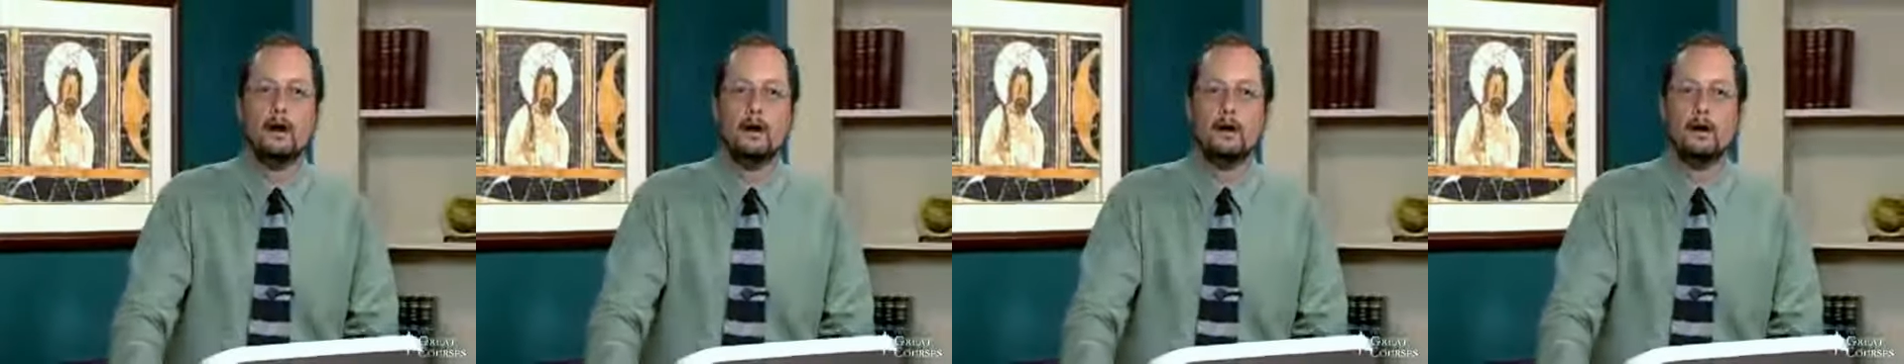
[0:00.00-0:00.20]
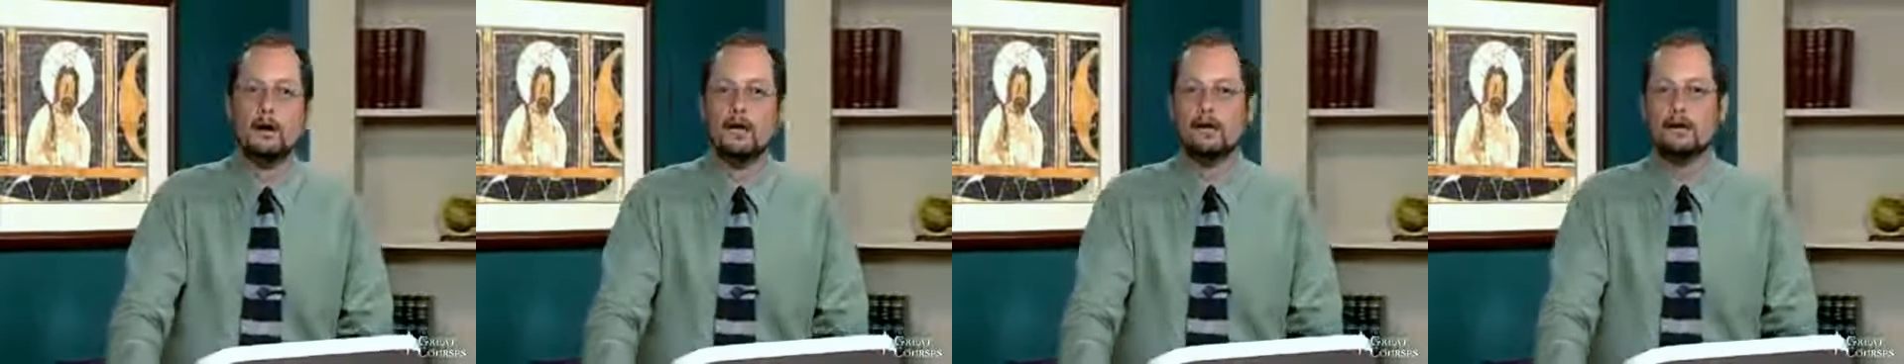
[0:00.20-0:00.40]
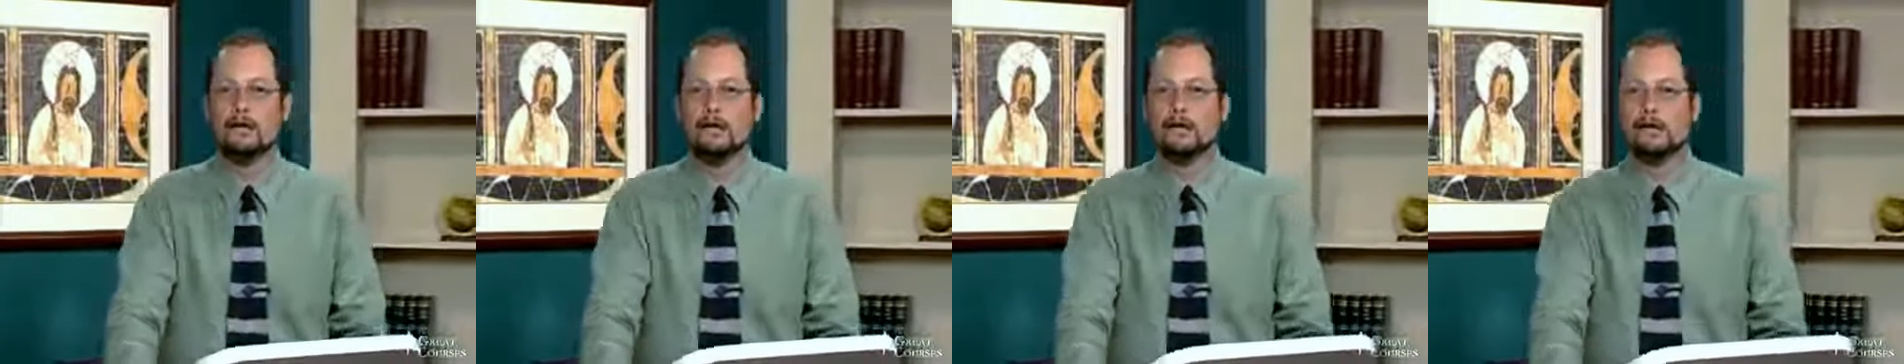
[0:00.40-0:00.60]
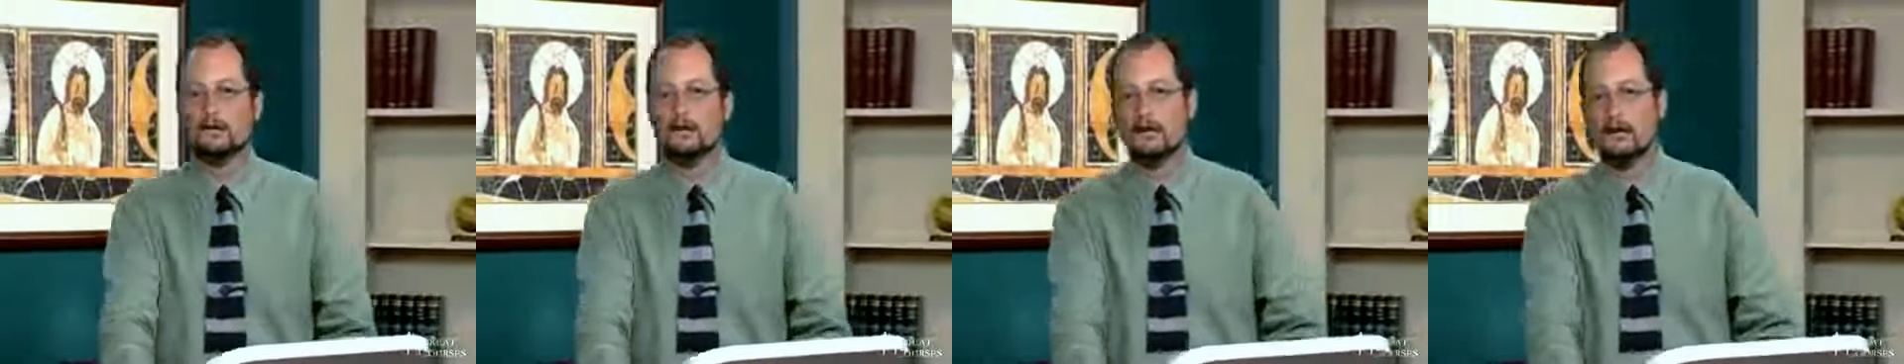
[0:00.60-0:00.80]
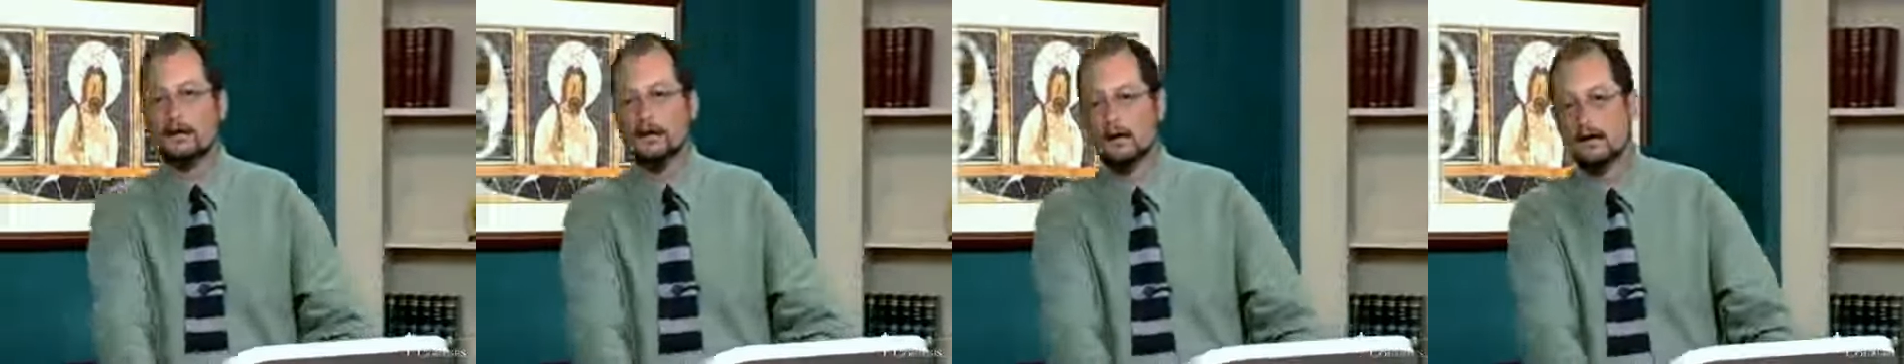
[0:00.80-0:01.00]
uh, in
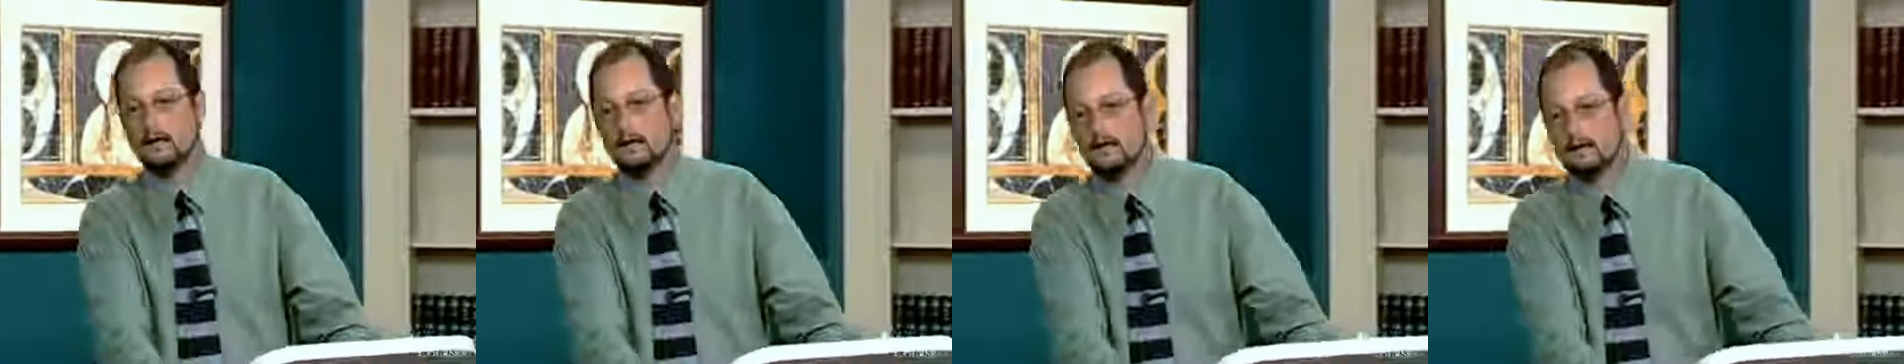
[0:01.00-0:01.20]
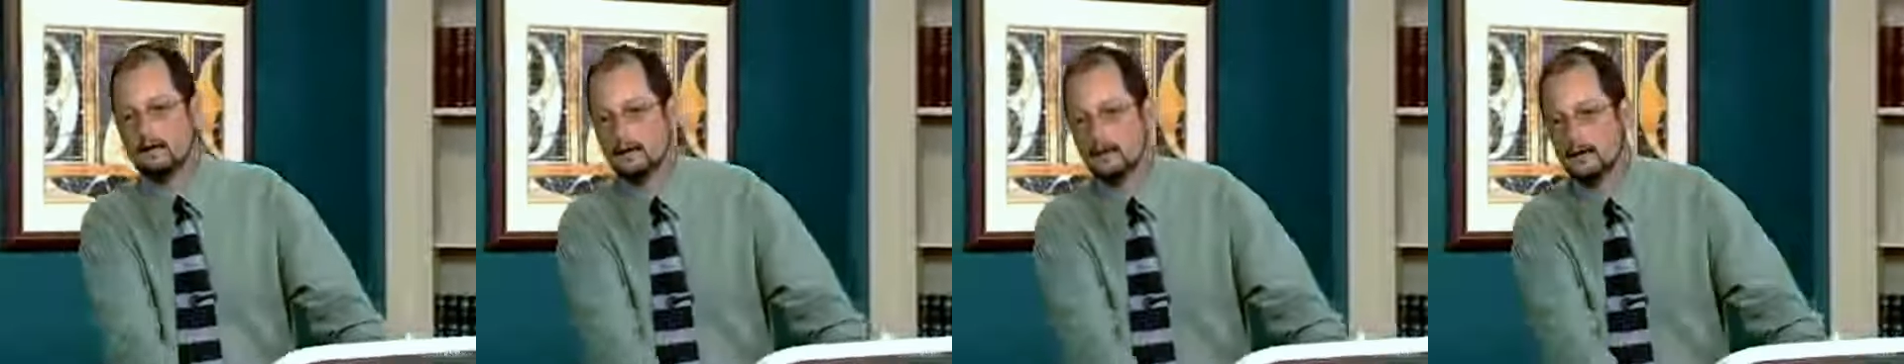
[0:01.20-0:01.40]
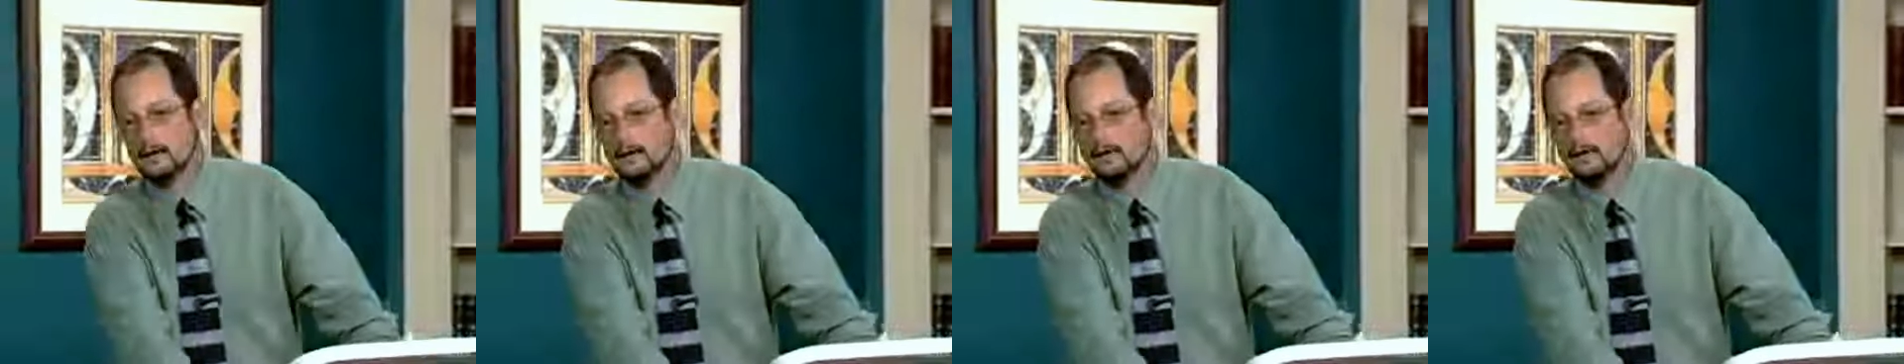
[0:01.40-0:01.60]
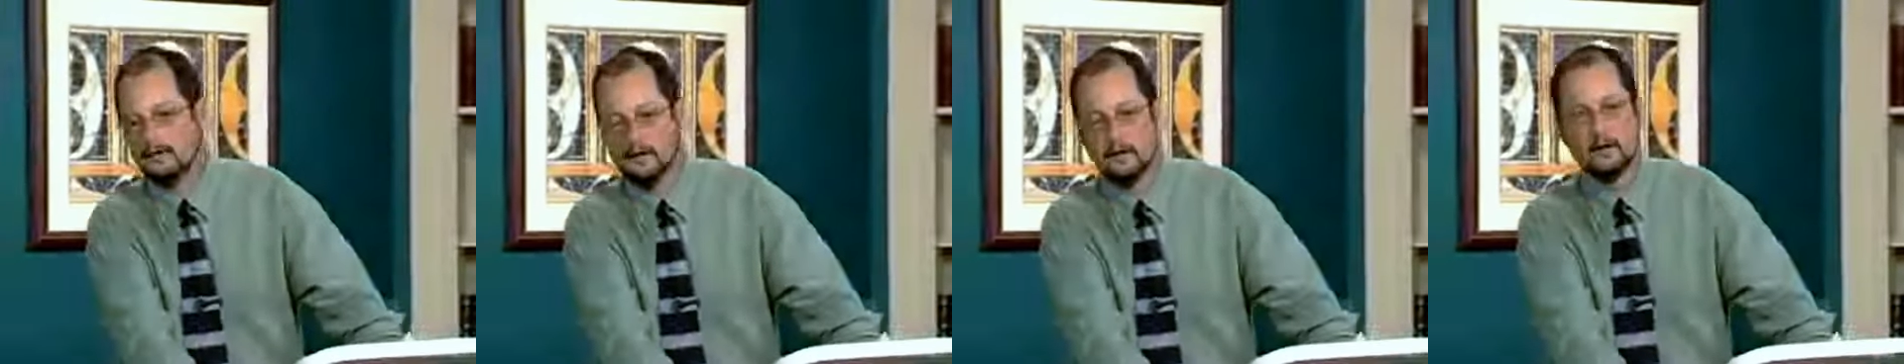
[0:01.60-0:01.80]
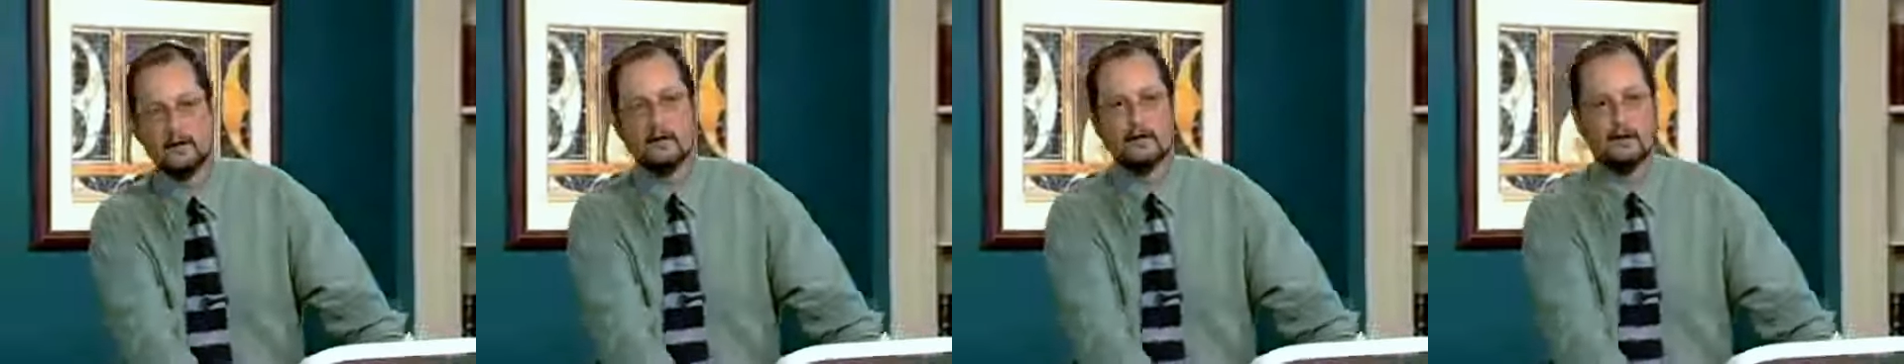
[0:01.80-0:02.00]
a, uh, in a
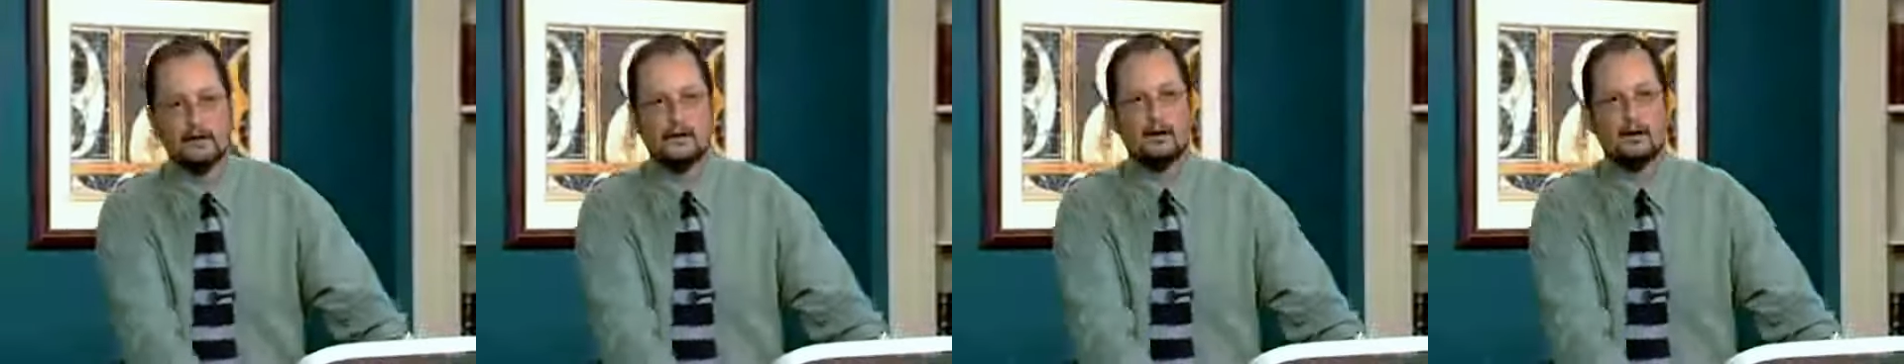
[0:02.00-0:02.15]
village,